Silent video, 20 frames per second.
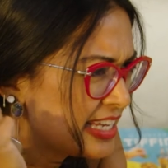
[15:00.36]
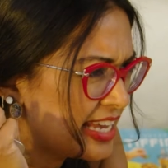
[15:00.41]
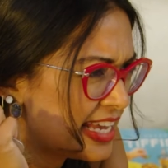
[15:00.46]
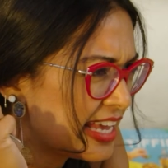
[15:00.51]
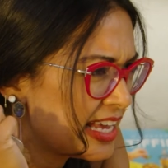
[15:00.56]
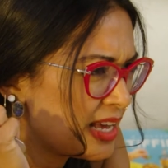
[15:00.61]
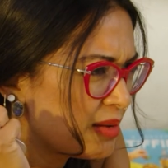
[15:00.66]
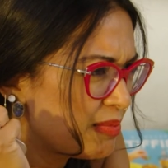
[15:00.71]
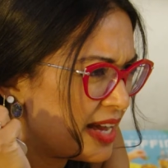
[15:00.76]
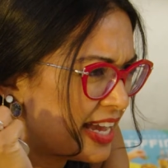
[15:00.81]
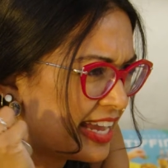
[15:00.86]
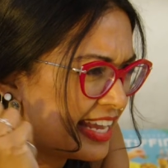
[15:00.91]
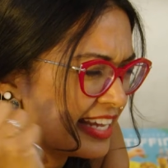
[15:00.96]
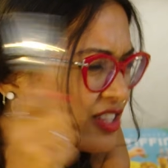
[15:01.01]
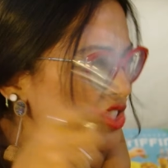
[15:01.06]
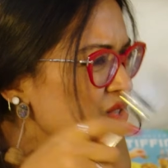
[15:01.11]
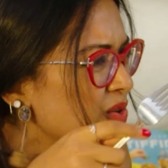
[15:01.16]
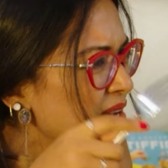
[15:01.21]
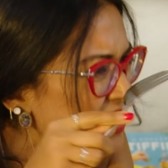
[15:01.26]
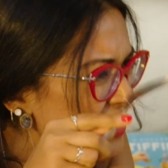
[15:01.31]
taking a
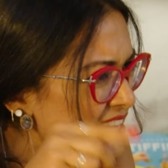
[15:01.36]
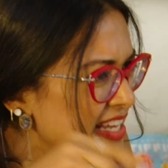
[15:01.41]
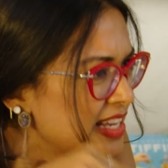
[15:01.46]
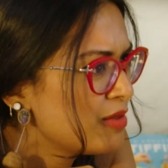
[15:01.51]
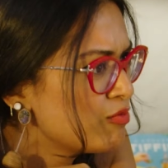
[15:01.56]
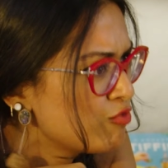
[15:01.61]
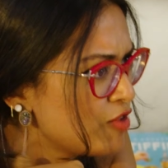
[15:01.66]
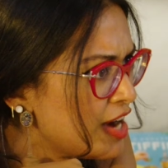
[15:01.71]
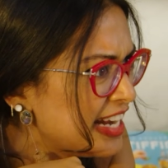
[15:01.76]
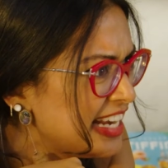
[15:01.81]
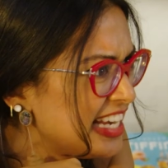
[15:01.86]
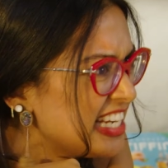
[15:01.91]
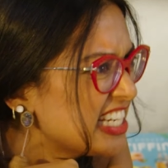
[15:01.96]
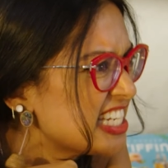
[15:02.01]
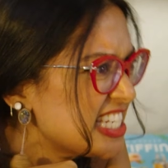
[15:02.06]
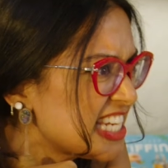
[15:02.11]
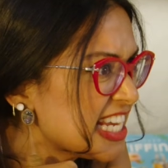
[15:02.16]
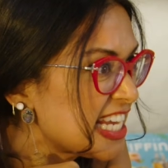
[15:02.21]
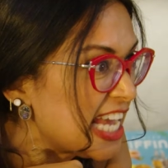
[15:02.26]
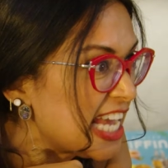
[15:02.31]
bite, so I think I'm ready to dig